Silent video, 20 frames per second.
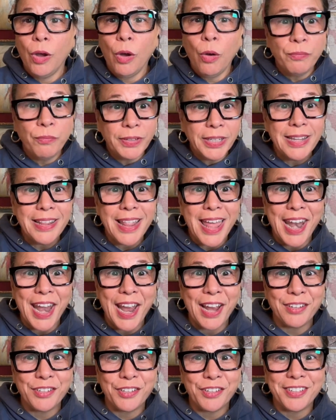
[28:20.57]
Hopefully that
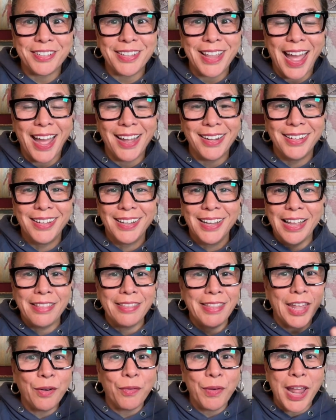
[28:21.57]
answers that.
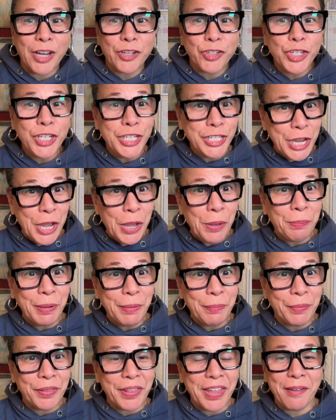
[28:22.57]
They don't actually tell
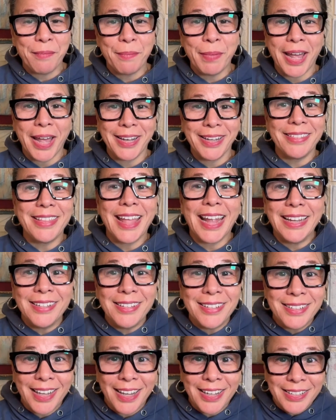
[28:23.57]
people they have body
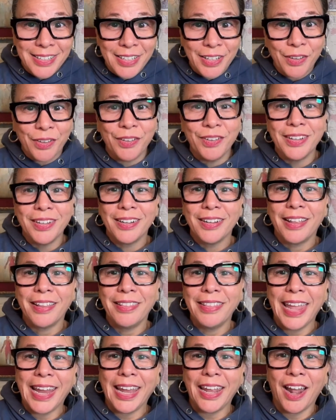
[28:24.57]
thetans until
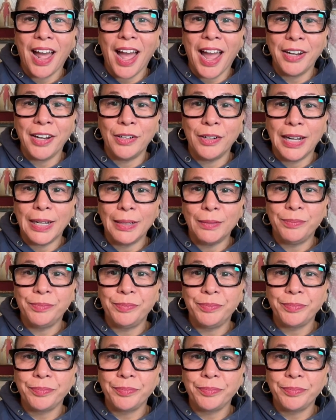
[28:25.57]
they get higher up.